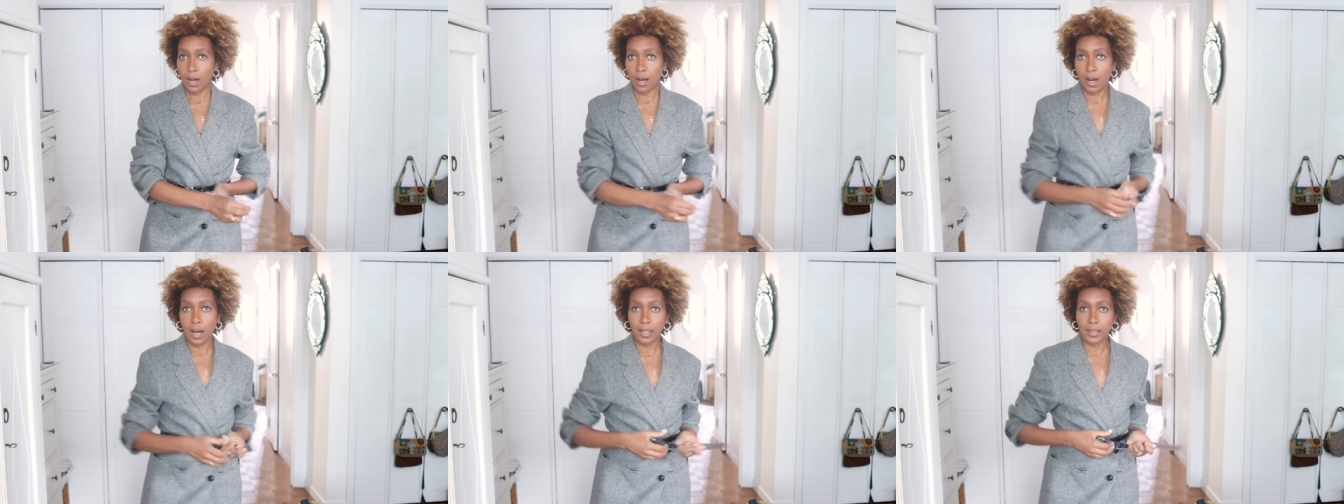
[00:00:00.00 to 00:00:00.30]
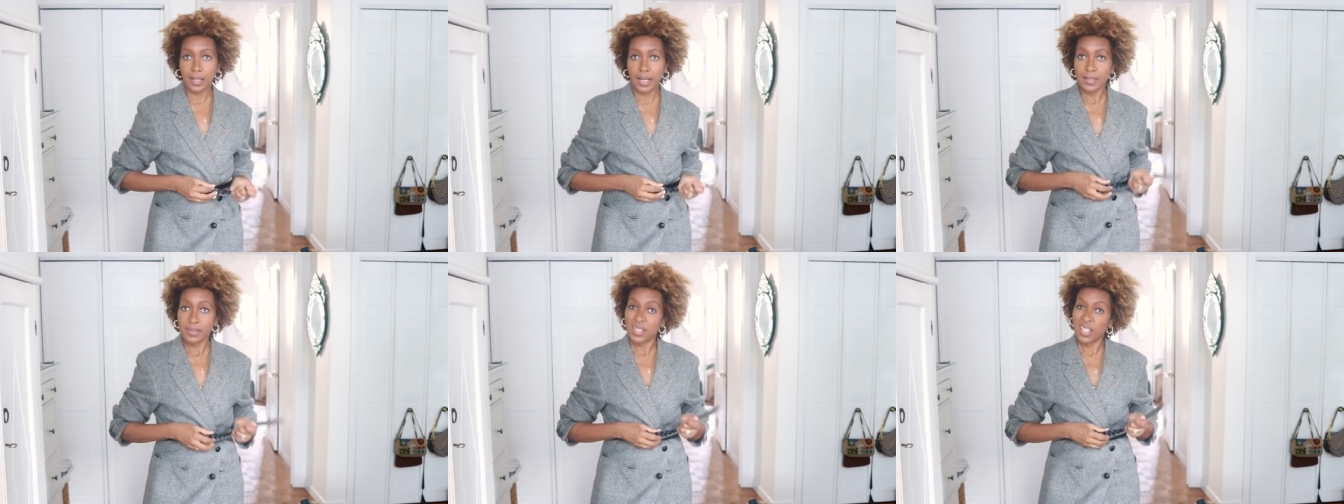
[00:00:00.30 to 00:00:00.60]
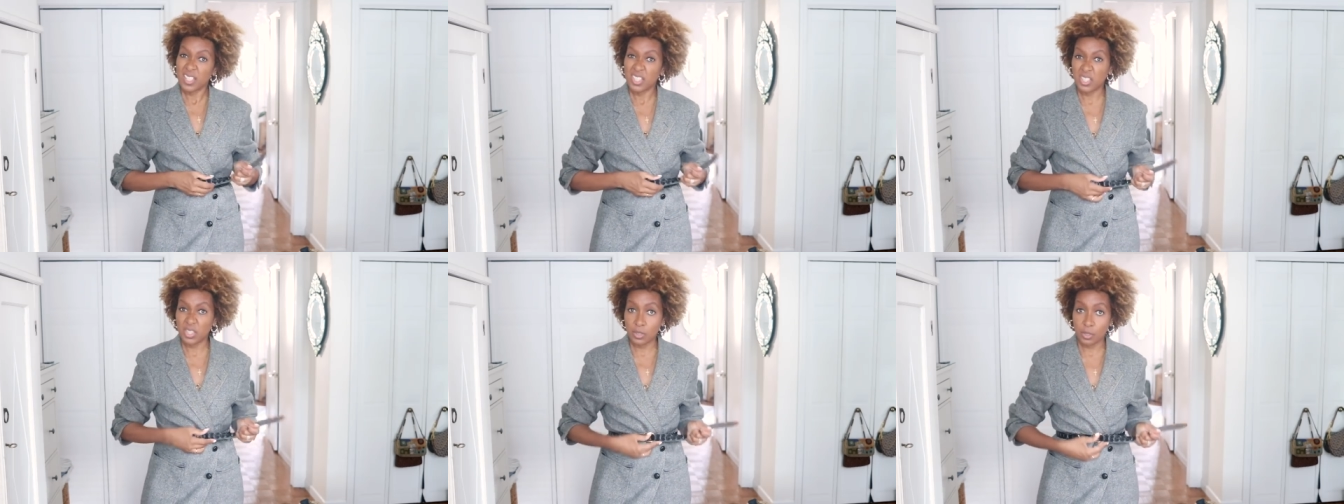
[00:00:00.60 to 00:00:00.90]
I like
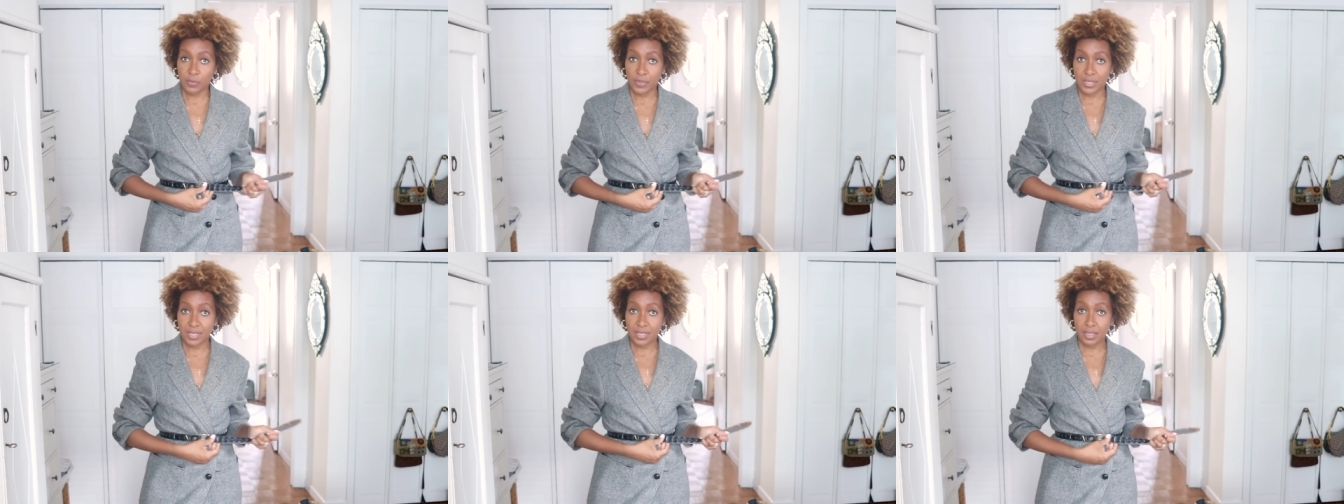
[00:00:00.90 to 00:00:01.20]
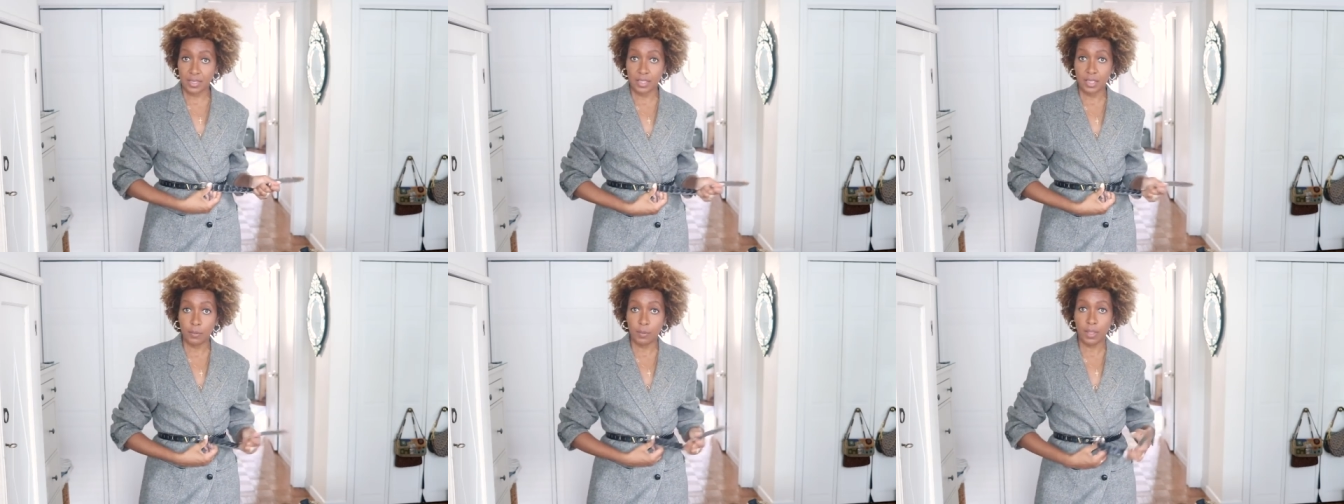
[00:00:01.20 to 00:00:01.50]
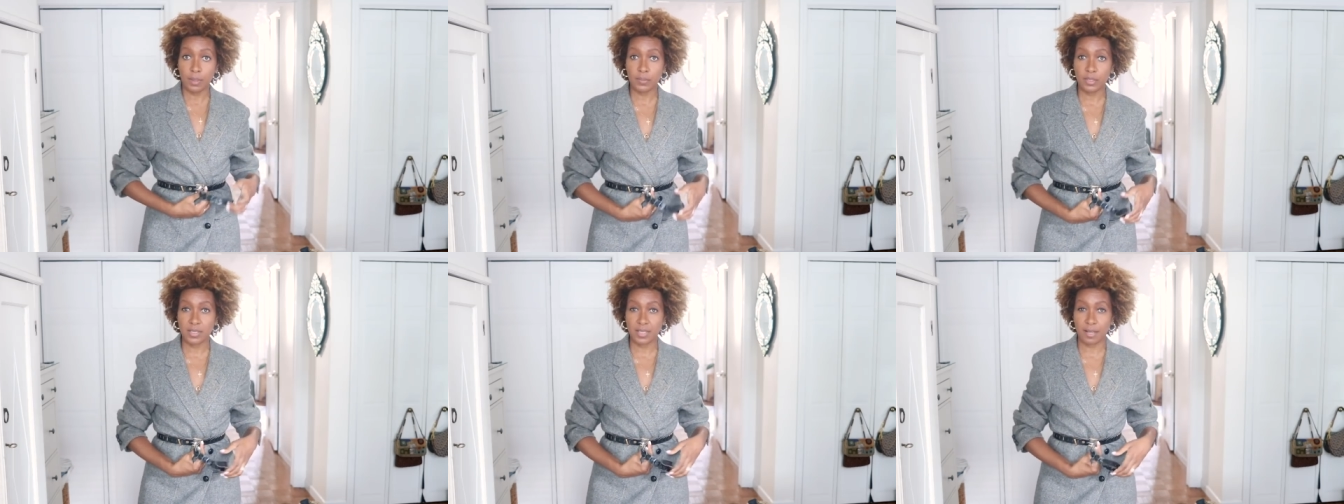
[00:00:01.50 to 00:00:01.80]
the idea of a skinny
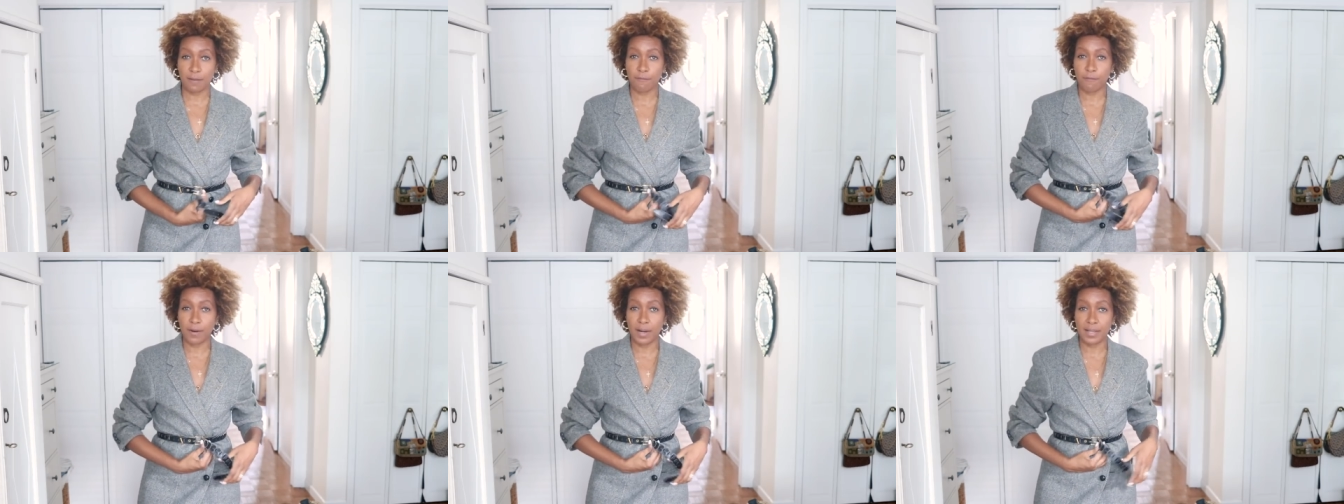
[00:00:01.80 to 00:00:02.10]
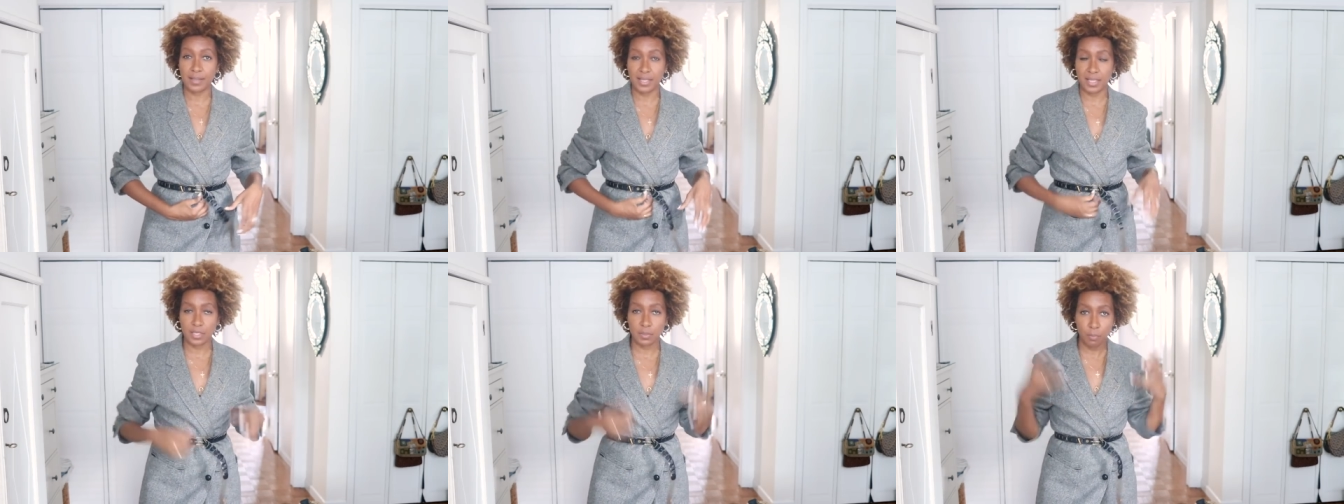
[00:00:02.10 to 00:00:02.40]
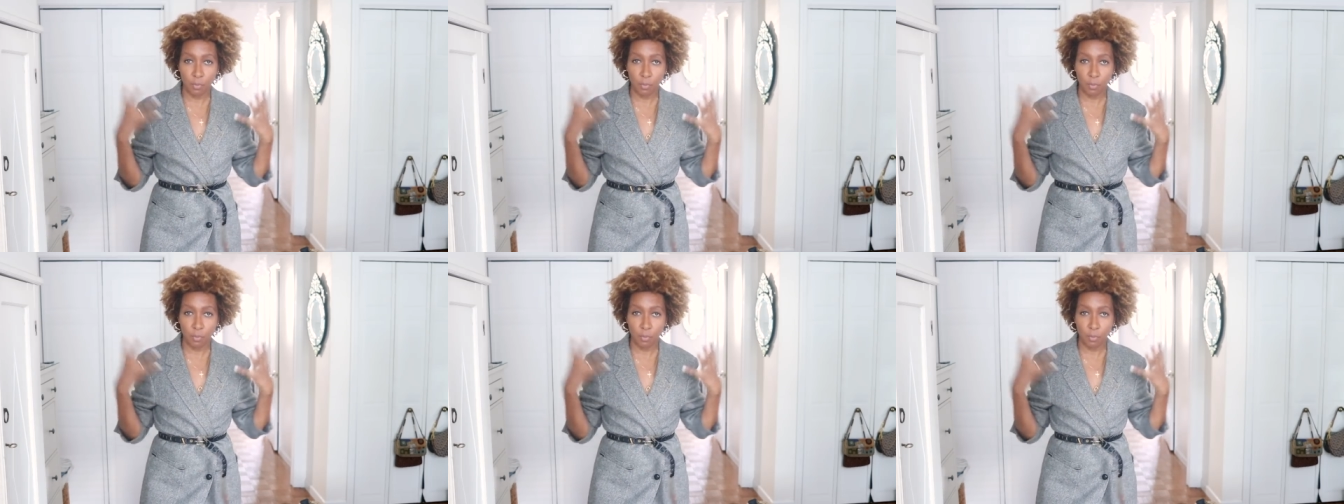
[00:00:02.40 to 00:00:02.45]
one because I find it's